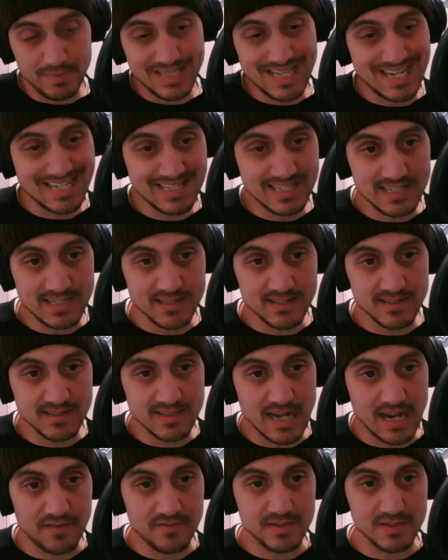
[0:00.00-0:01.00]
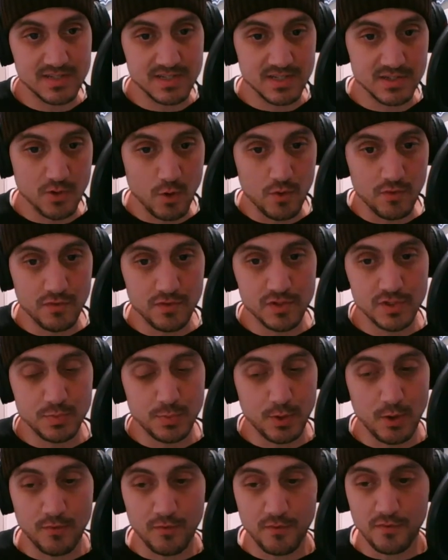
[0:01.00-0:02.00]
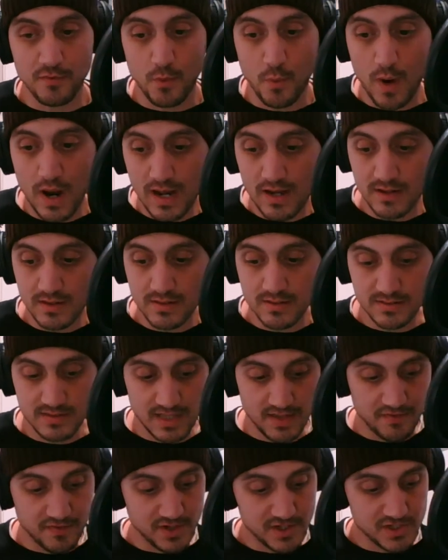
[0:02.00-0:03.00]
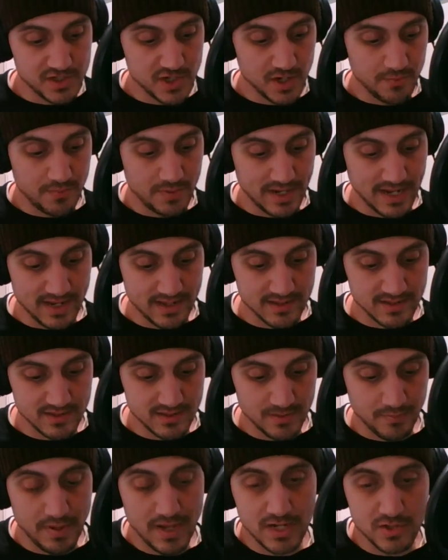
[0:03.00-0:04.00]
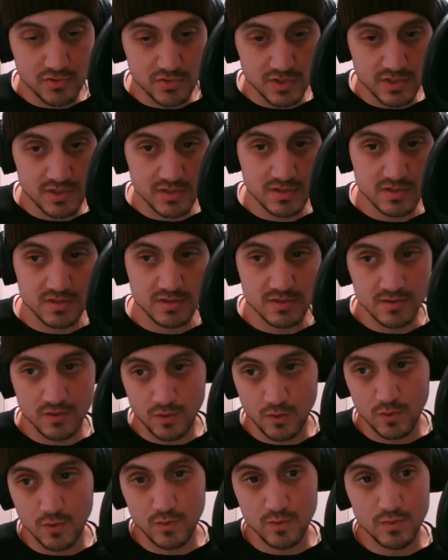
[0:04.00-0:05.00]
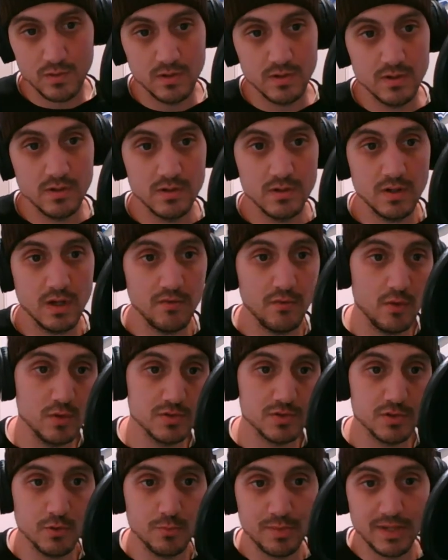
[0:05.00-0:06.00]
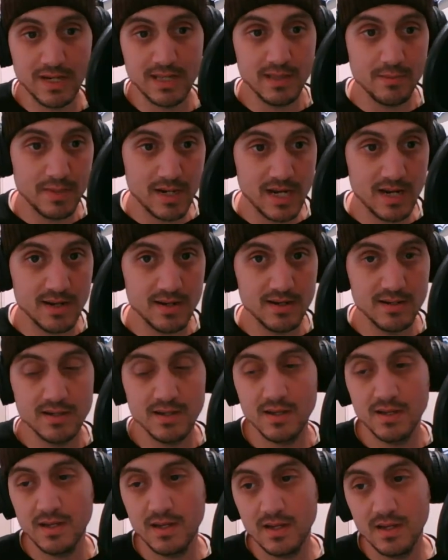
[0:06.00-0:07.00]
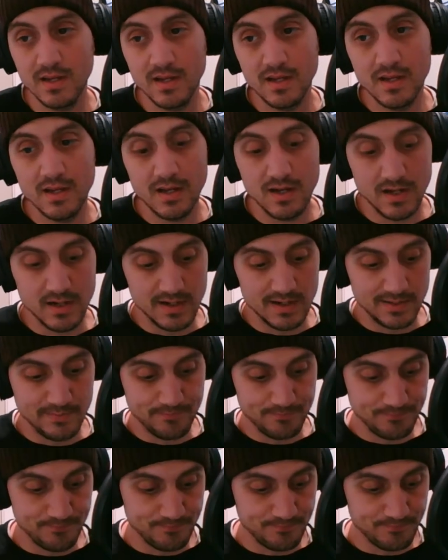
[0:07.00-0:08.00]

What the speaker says: their season obviously is over. It's been over for a while. They finish up against the Patriots, who have also been eliminated. So